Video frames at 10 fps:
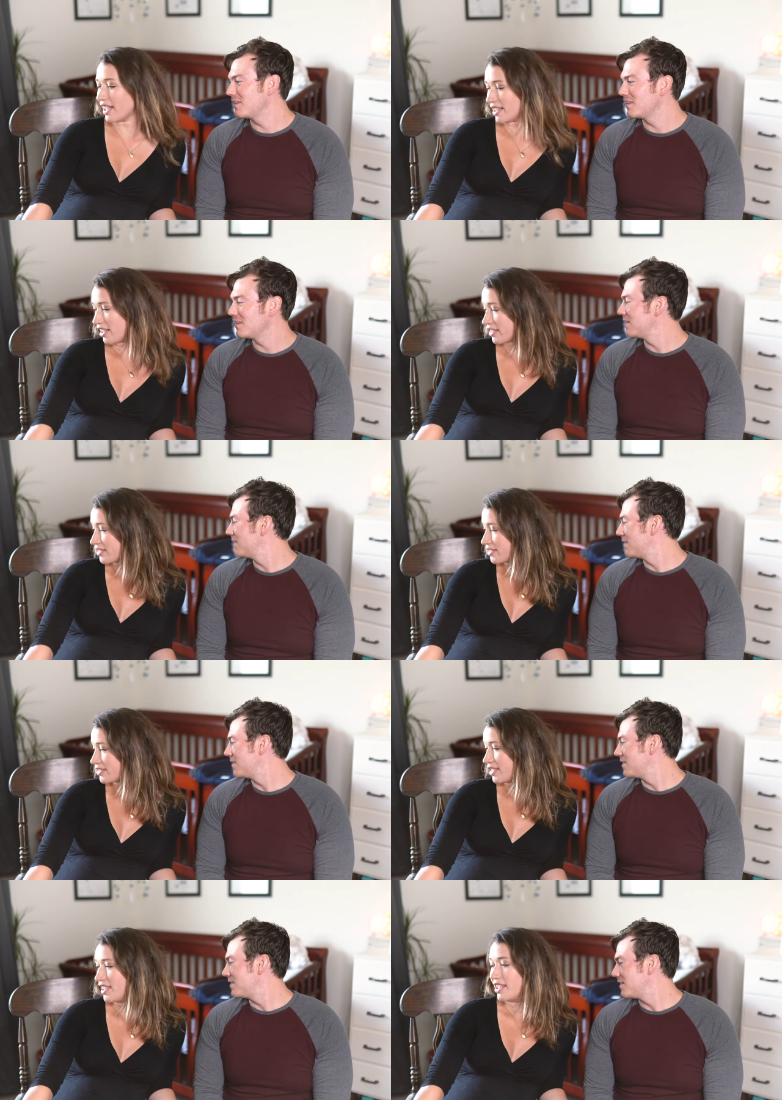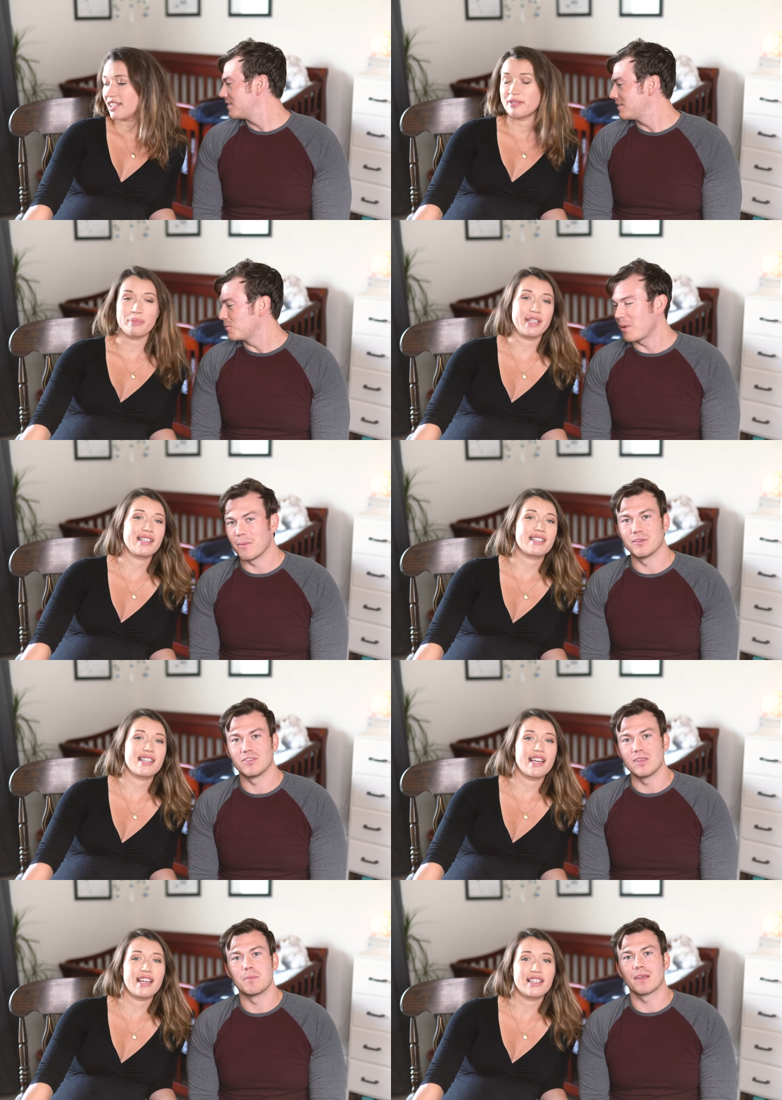Speaker 1: who are not here
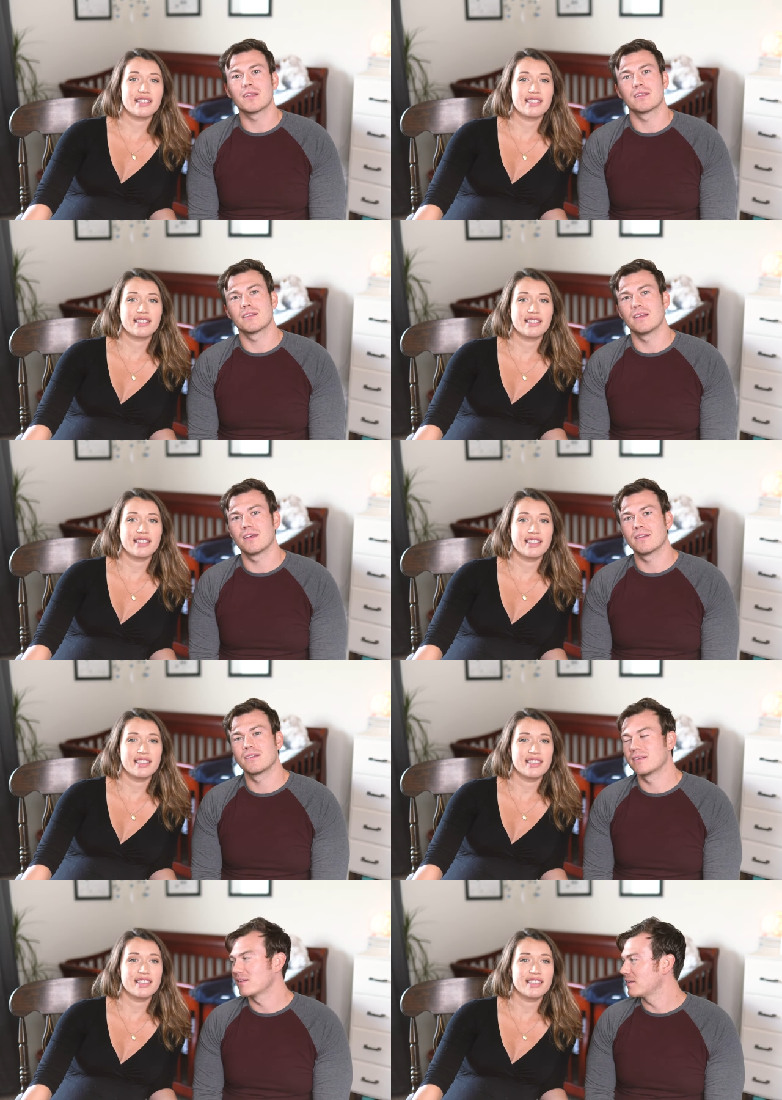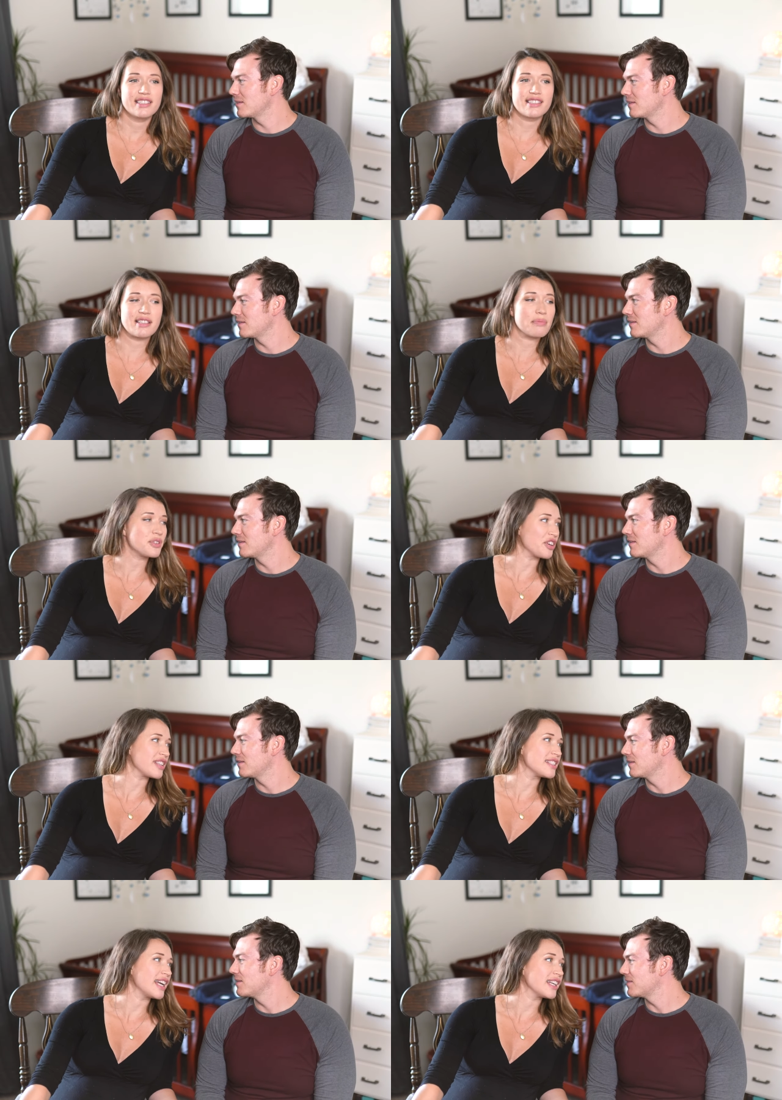because they sleep during
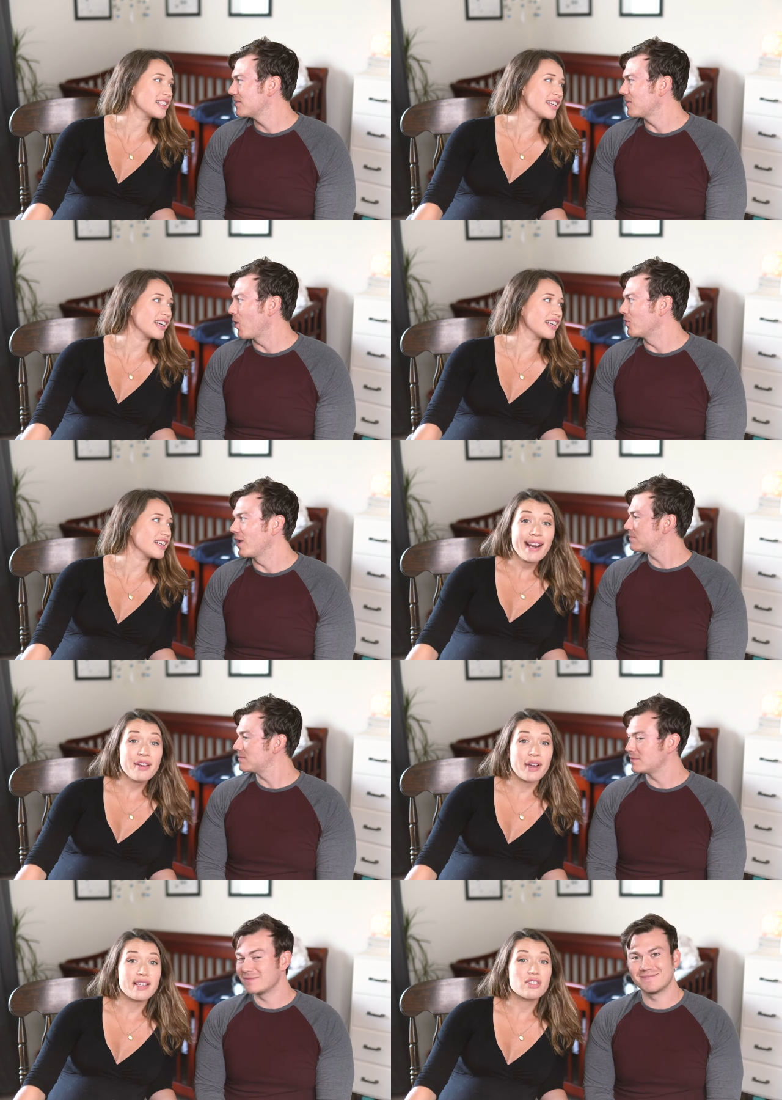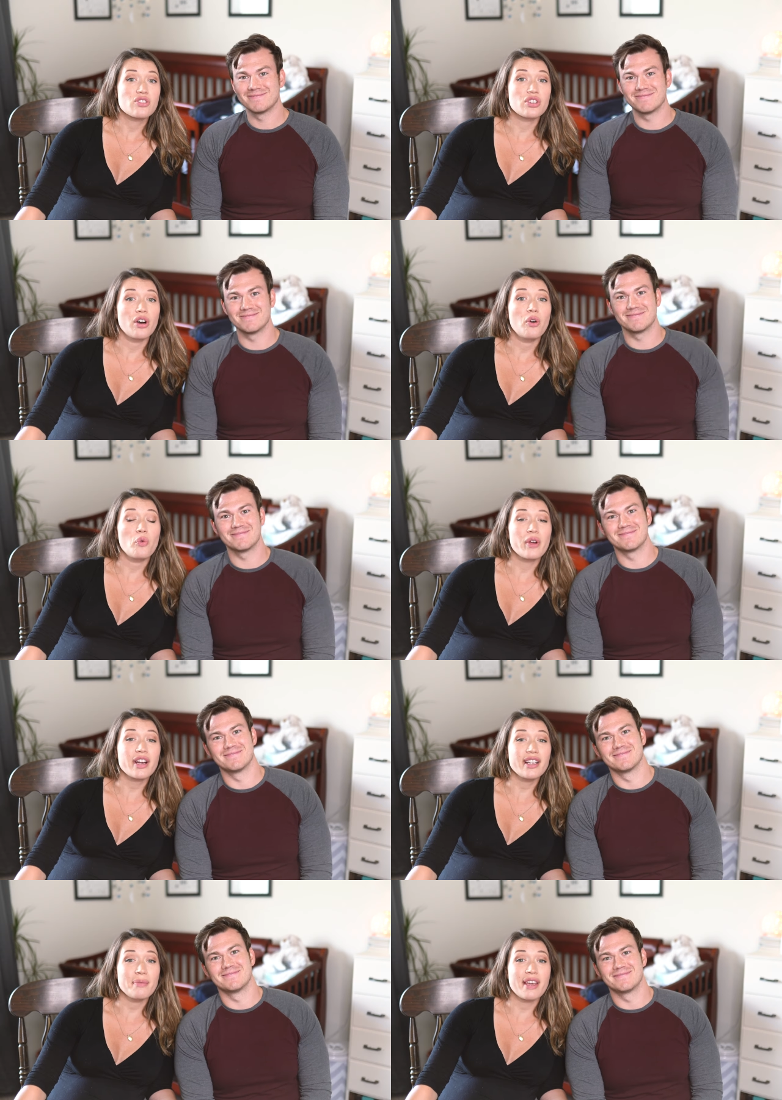the day. But anyways, so
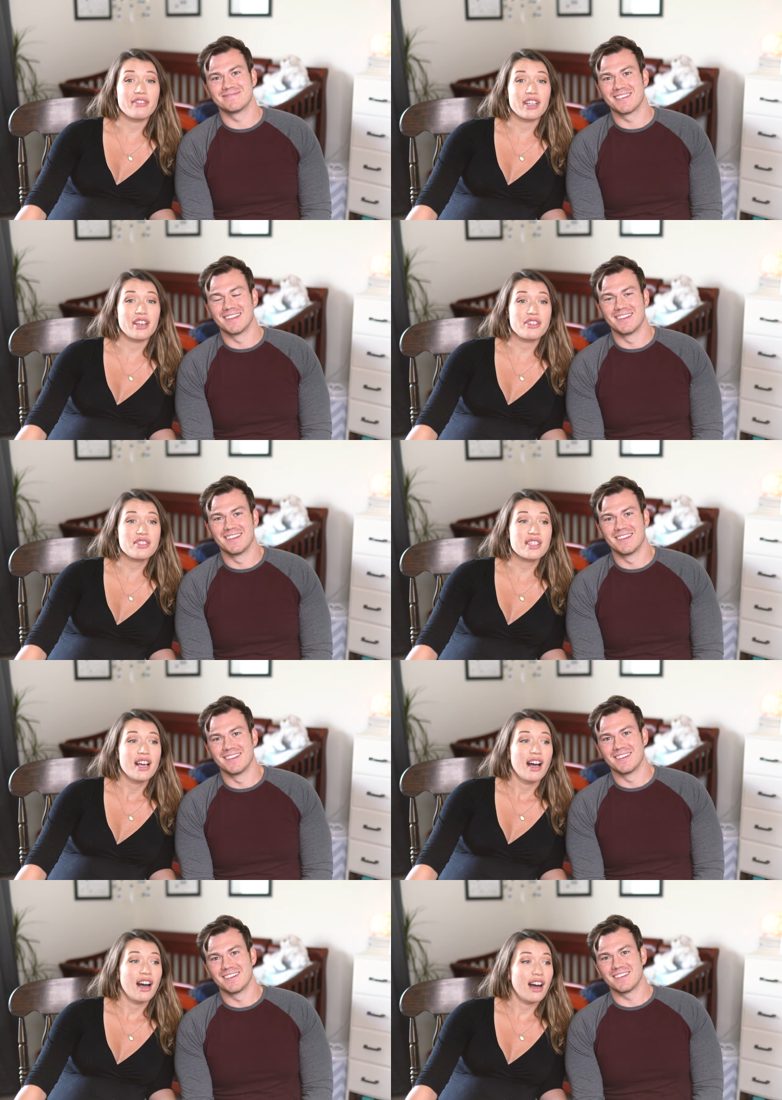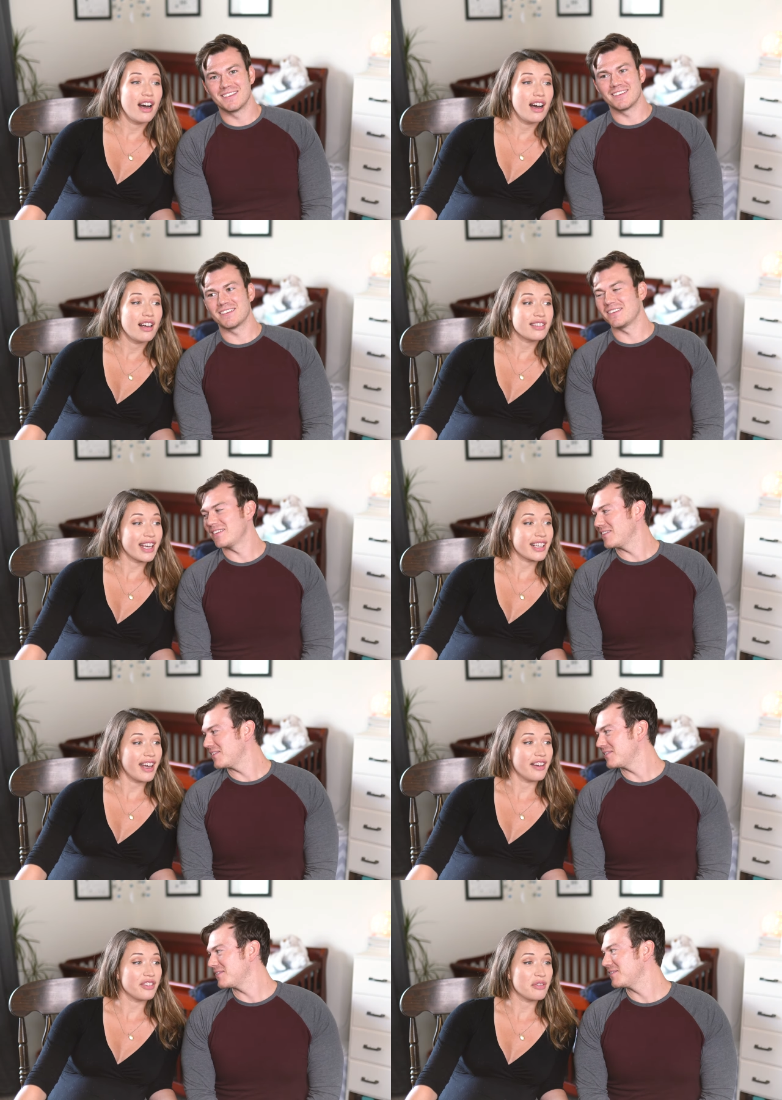we're gonna make videos uh,
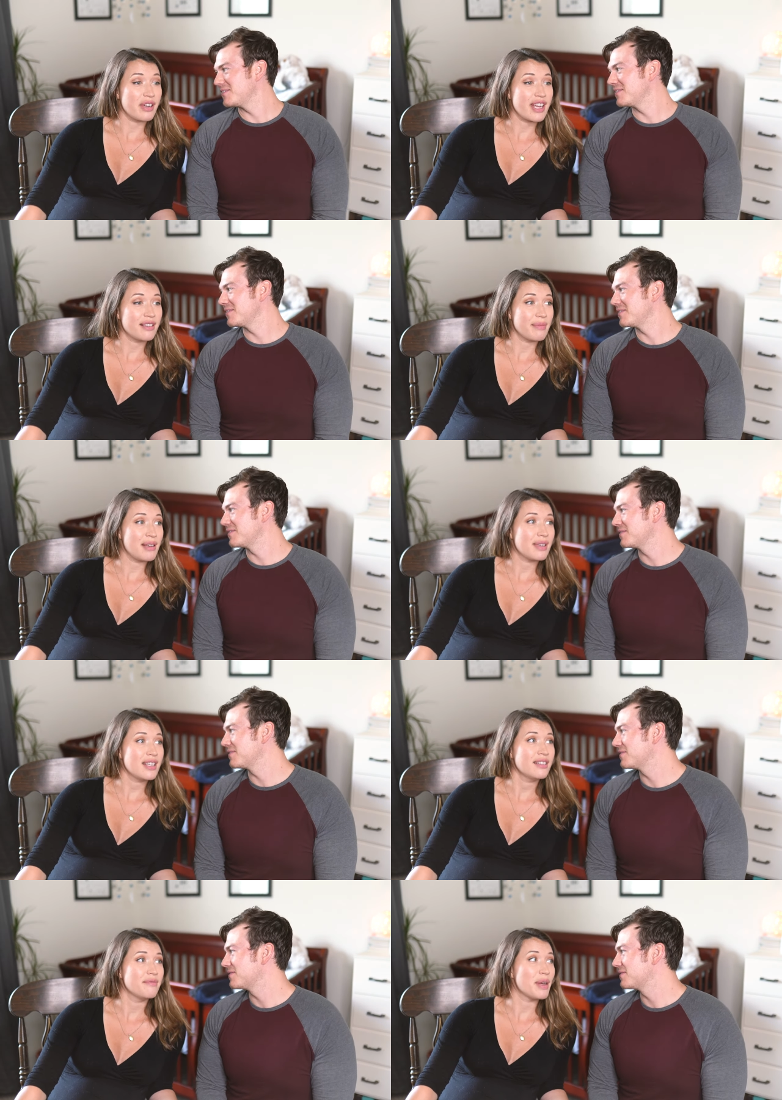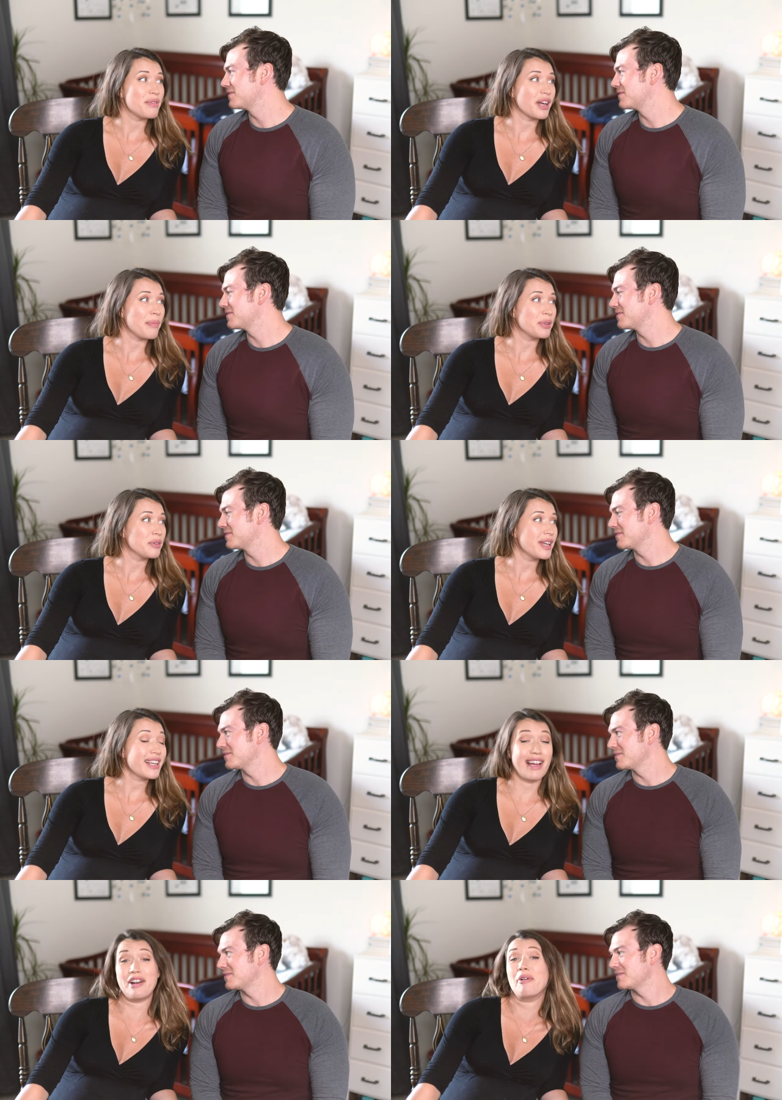like every week, maybe, maybe a couple
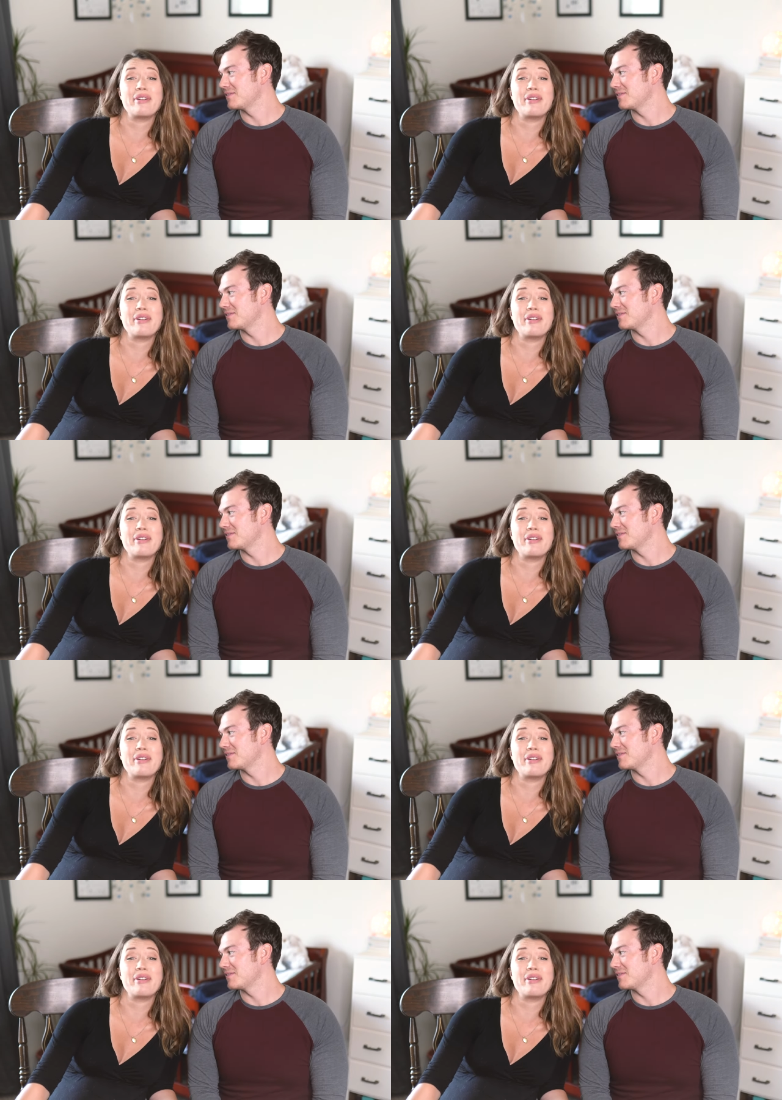of weeks.